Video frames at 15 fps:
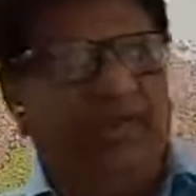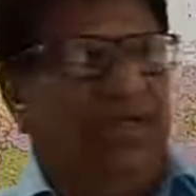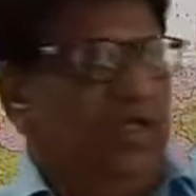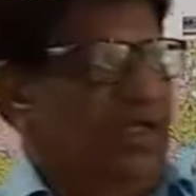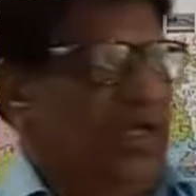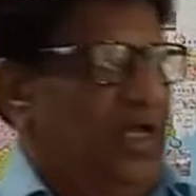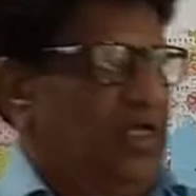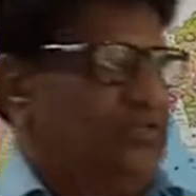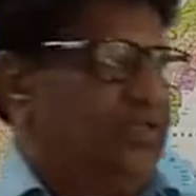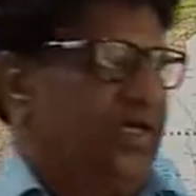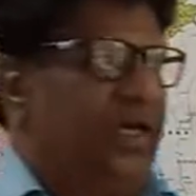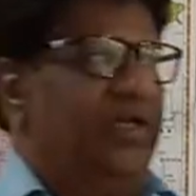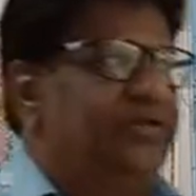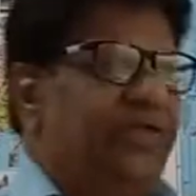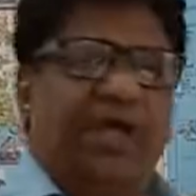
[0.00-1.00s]
a second
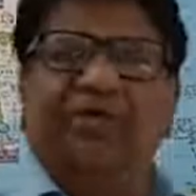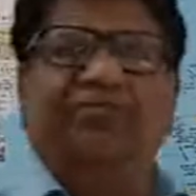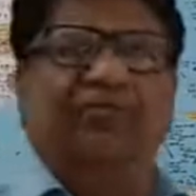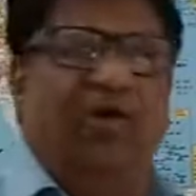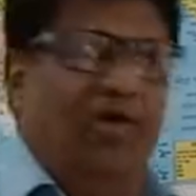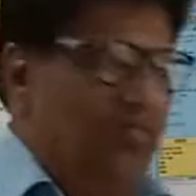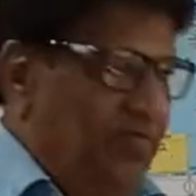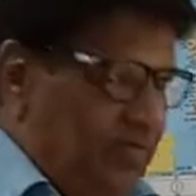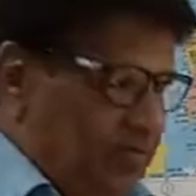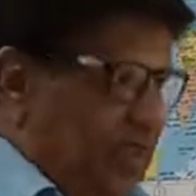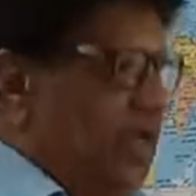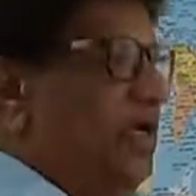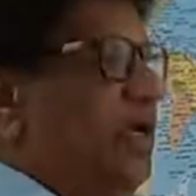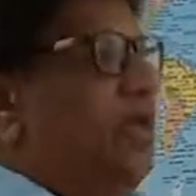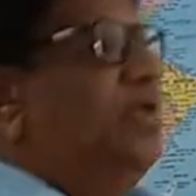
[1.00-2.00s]
type of
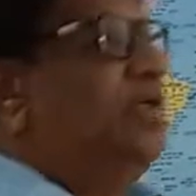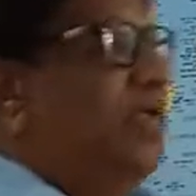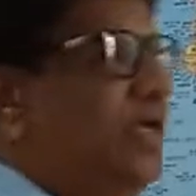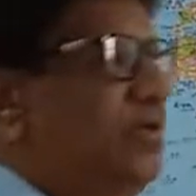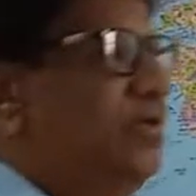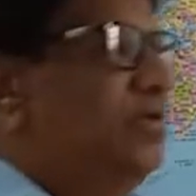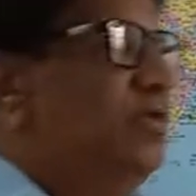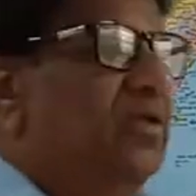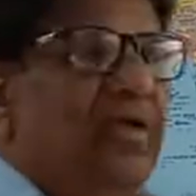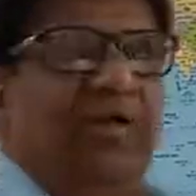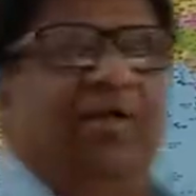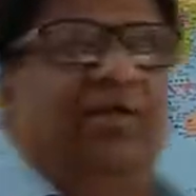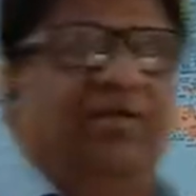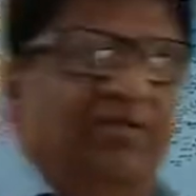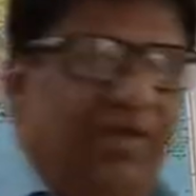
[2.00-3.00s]
Indian
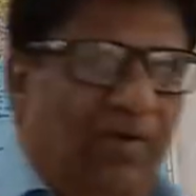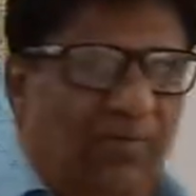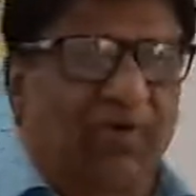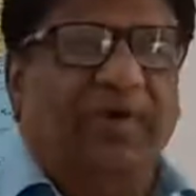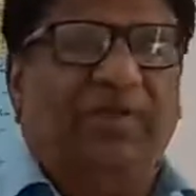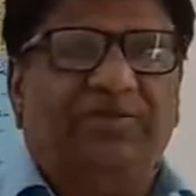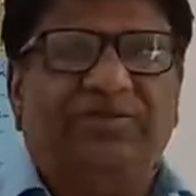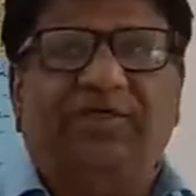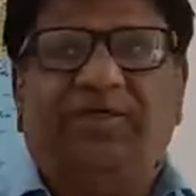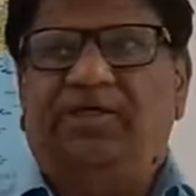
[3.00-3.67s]
democracy.